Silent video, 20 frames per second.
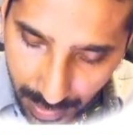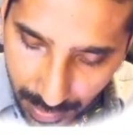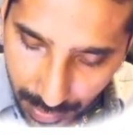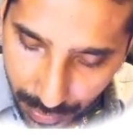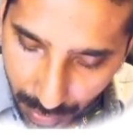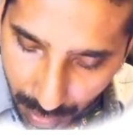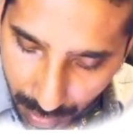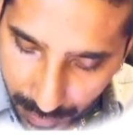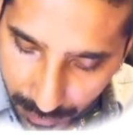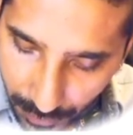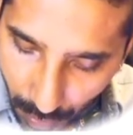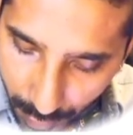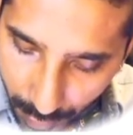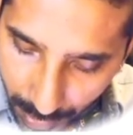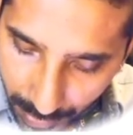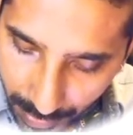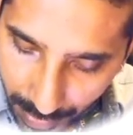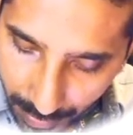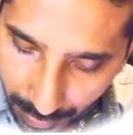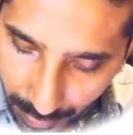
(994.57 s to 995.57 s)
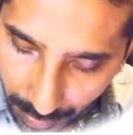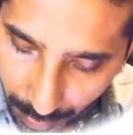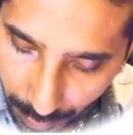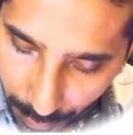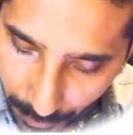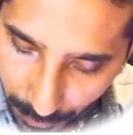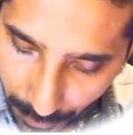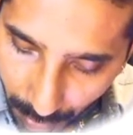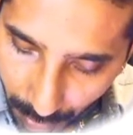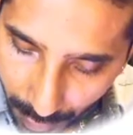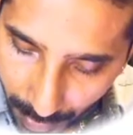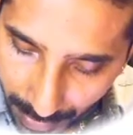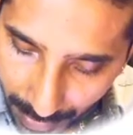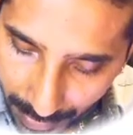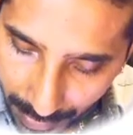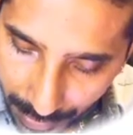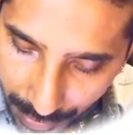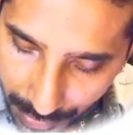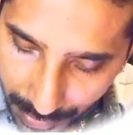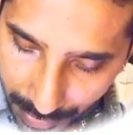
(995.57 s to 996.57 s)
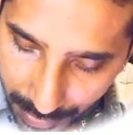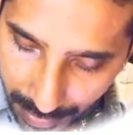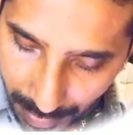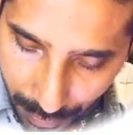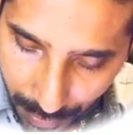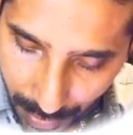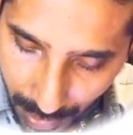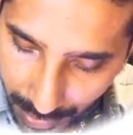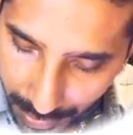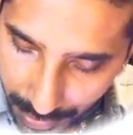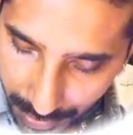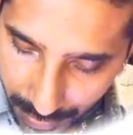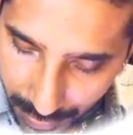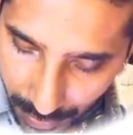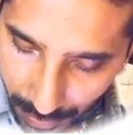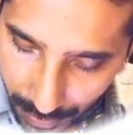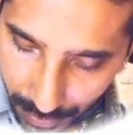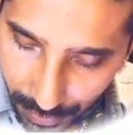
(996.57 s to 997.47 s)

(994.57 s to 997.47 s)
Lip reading: transforming data, performing addition, subtractions, all